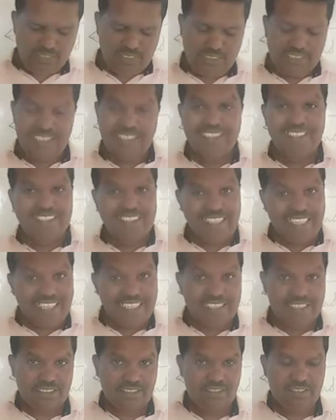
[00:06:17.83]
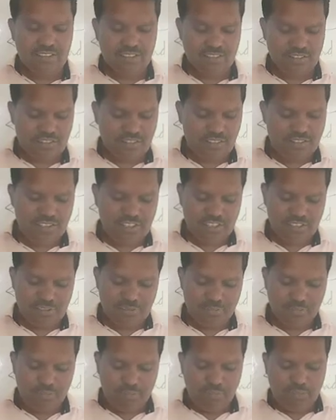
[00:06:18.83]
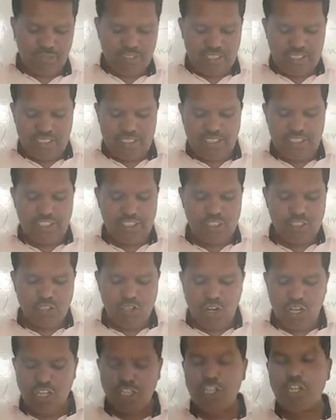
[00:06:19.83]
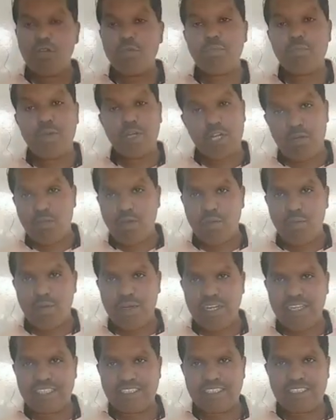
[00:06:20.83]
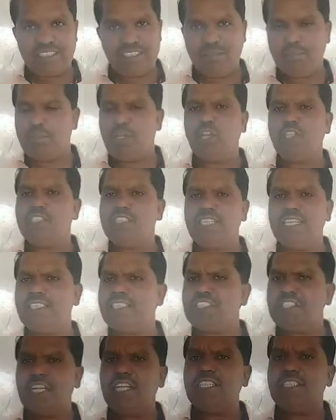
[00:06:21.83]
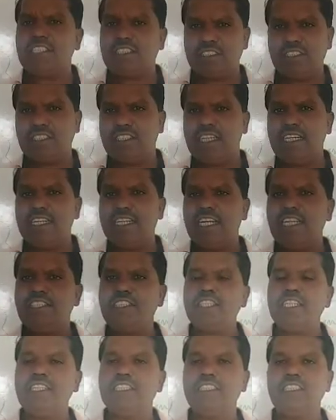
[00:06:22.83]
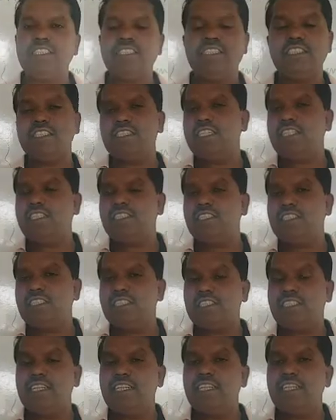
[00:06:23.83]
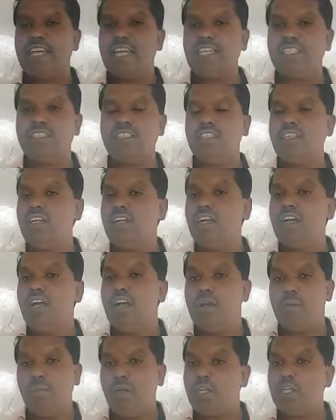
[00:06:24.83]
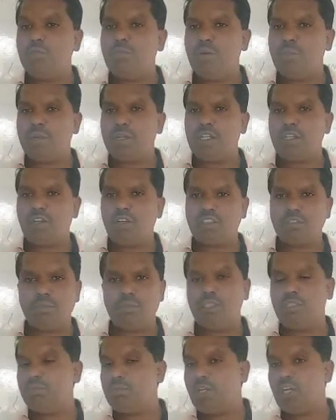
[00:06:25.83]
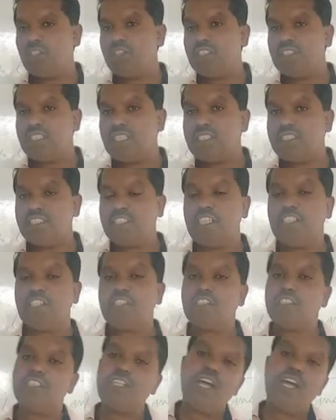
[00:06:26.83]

Then slate. See. It is called metamorphic because it has changed. Slate has changed. Slate has the metamorphic rocks because it has changed.